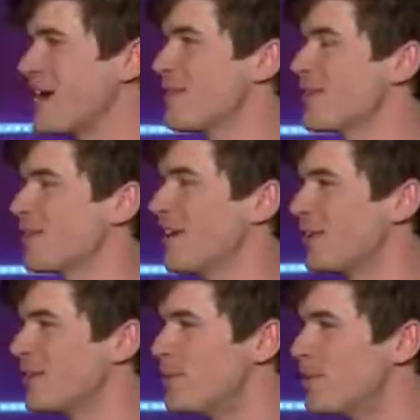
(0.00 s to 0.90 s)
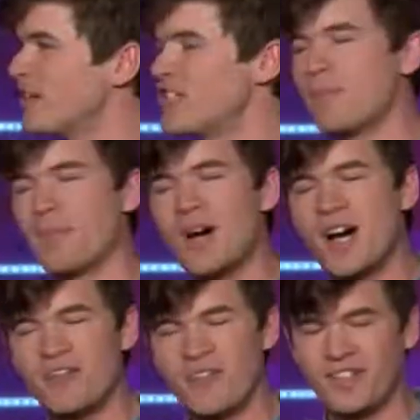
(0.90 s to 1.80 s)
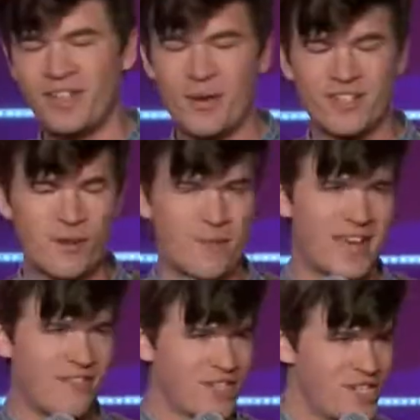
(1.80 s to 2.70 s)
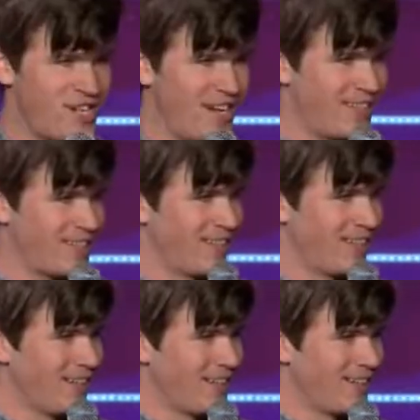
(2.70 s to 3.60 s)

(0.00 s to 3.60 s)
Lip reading: waking up at 3 o'clock in the morning to the perfect silhouette of your mother having a shit.